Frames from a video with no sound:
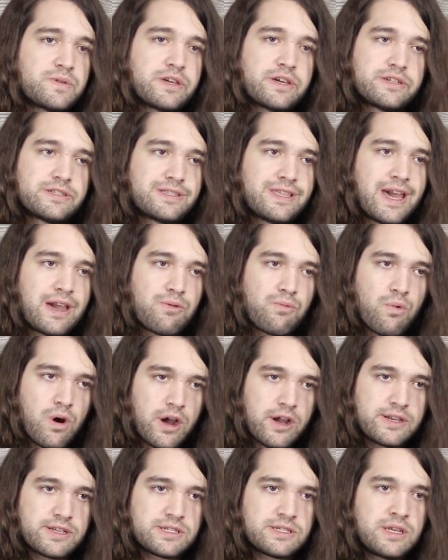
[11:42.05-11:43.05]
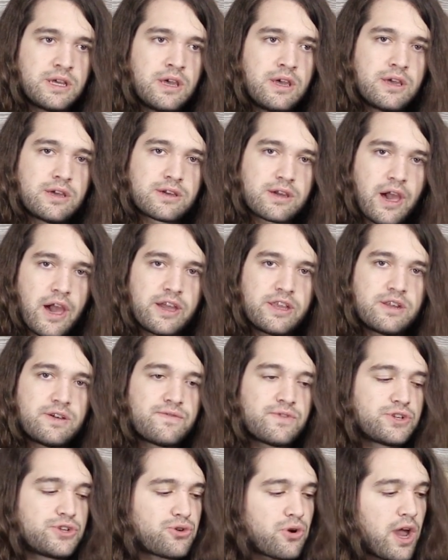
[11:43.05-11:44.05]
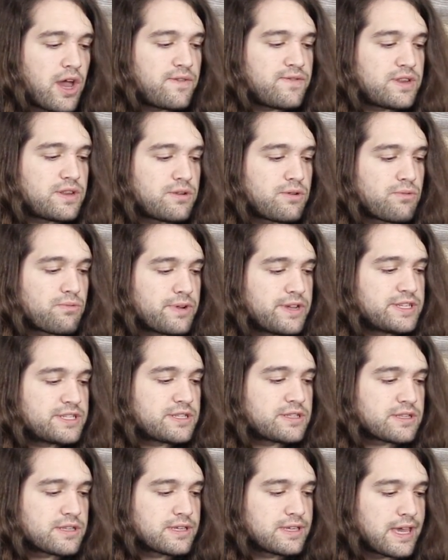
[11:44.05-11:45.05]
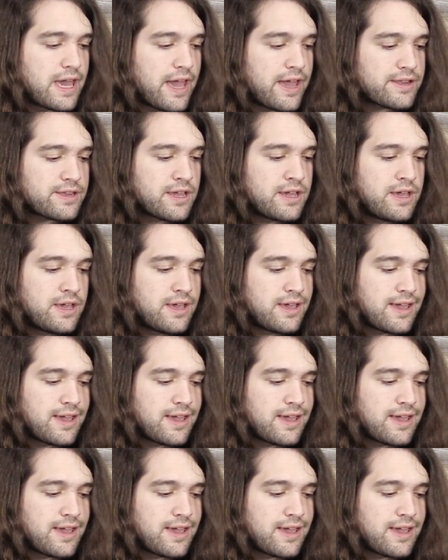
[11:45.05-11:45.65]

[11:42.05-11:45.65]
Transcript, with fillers: because that was kind of a driving reason to get